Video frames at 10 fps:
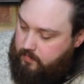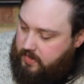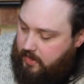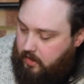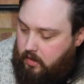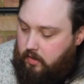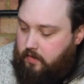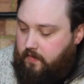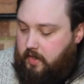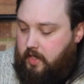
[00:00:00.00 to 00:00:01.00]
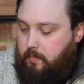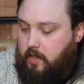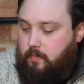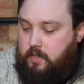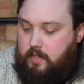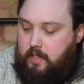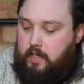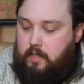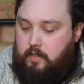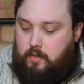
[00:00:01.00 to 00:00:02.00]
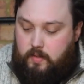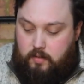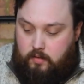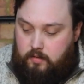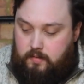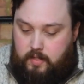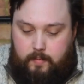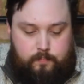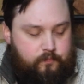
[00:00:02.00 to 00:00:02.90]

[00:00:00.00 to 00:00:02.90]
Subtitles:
Silicone, if I keep them together so I don't lose them.